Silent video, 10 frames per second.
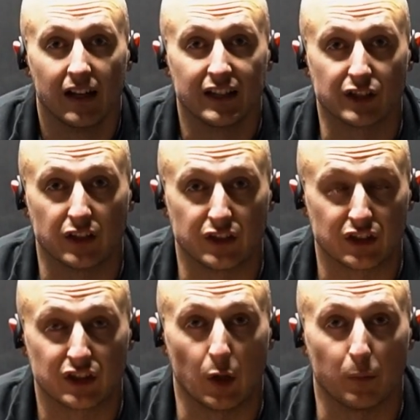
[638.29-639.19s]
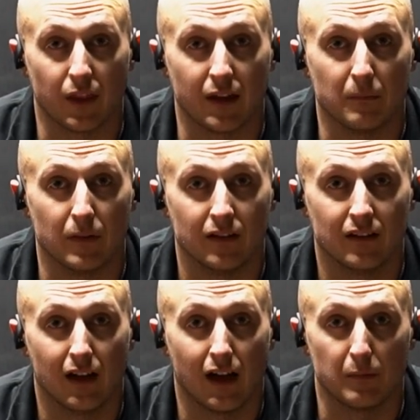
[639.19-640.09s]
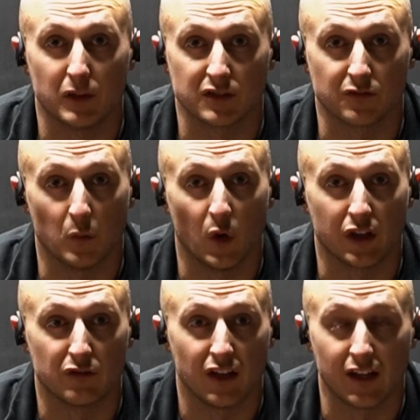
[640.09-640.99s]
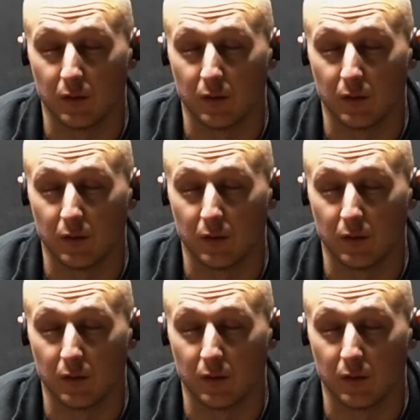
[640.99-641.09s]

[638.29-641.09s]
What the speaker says: it's going to just stop them muscles from working really,